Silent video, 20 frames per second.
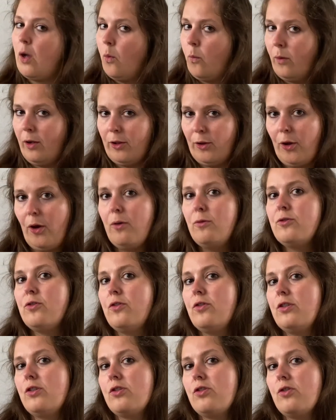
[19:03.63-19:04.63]
We'll go to
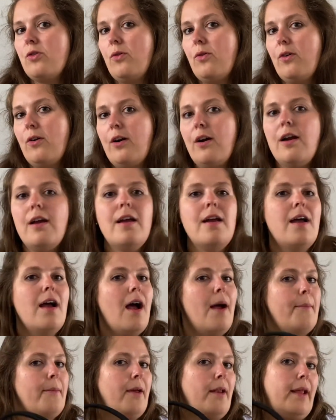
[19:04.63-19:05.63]
the store.
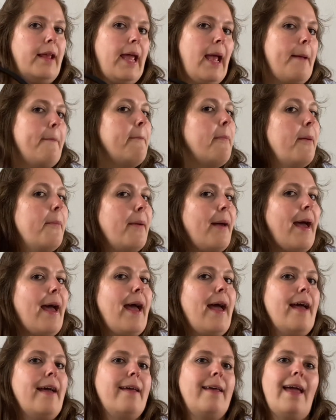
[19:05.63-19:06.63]
I'm gonna get my
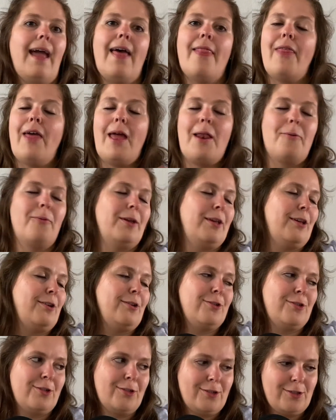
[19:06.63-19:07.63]
bag and then we can
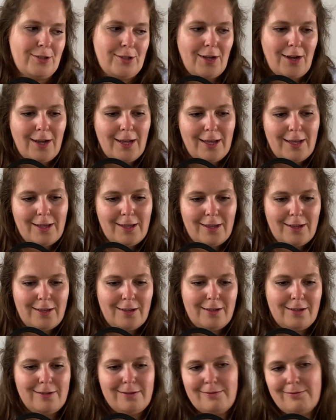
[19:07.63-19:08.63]
just like
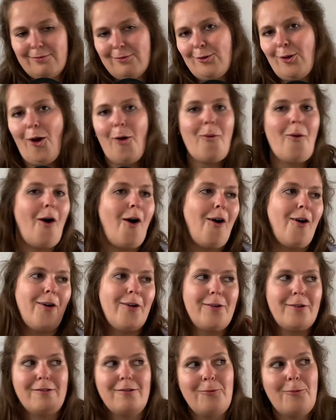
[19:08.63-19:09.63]
go
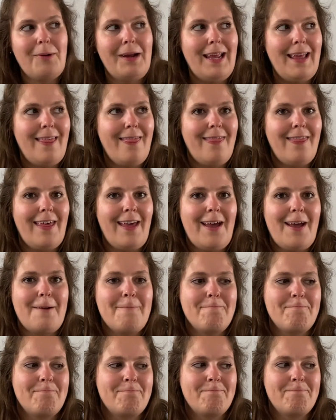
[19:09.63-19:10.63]
on with
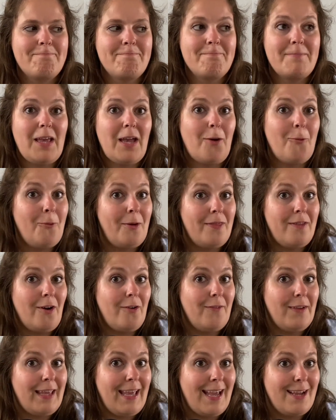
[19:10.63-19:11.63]
our
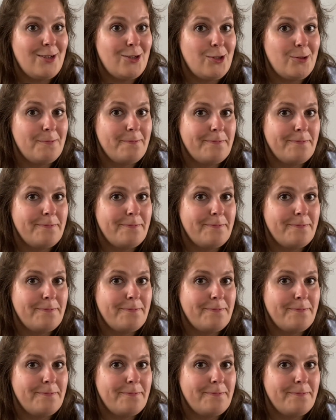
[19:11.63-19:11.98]
vacation.